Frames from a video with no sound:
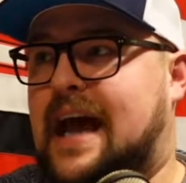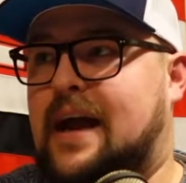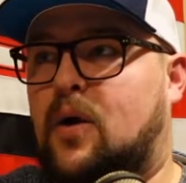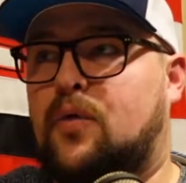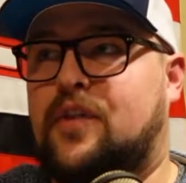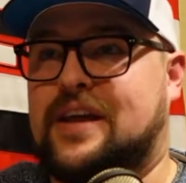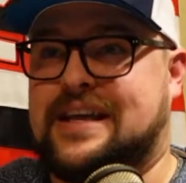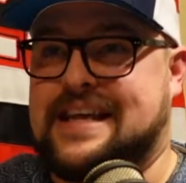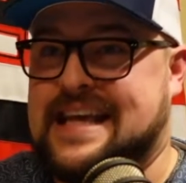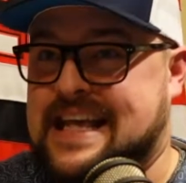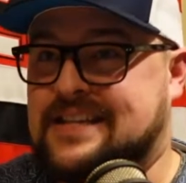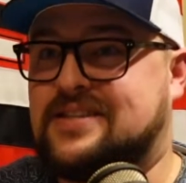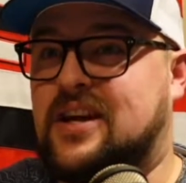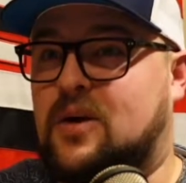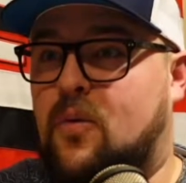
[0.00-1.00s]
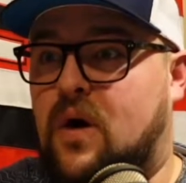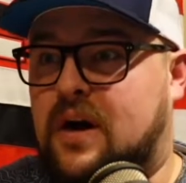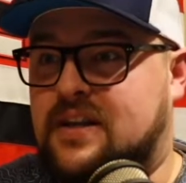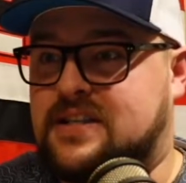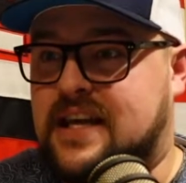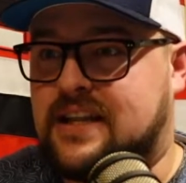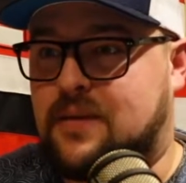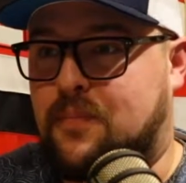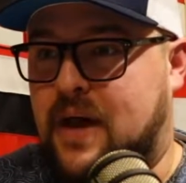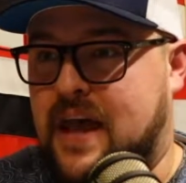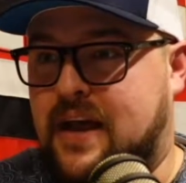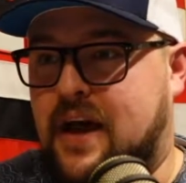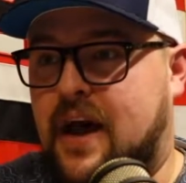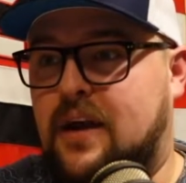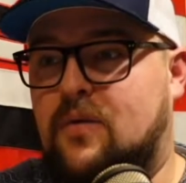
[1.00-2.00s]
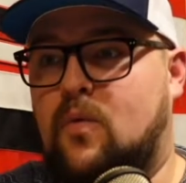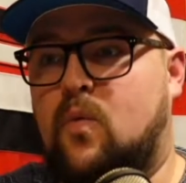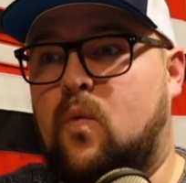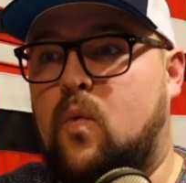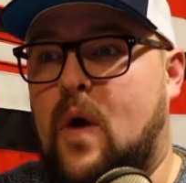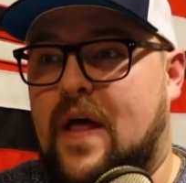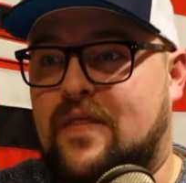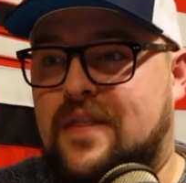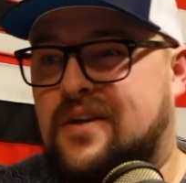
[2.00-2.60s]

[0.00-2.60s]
I don't think he's going to want to take the pay cut when